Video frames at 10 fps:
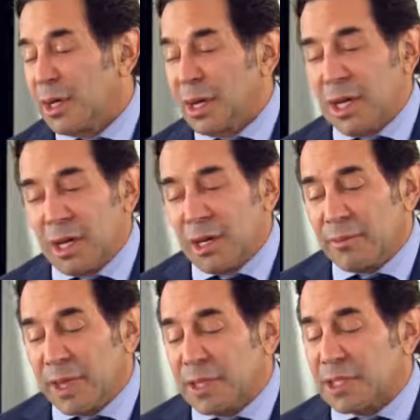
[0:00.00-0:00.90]
Um,
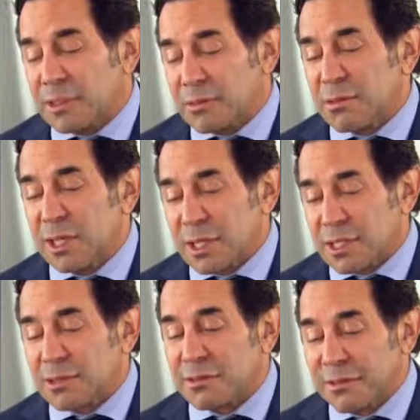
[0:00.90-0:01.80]
it's
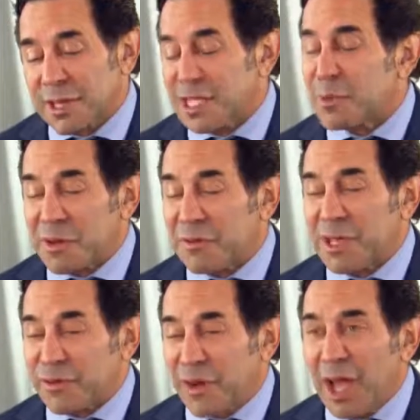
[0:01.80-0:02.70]
it's it's been
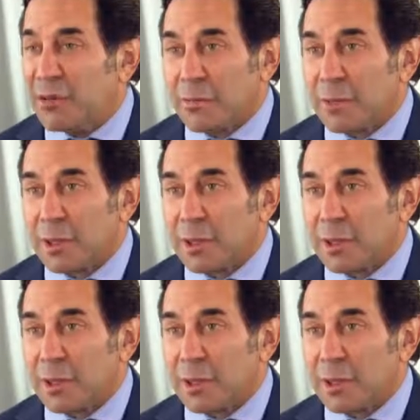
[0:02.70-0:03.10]
it's fun.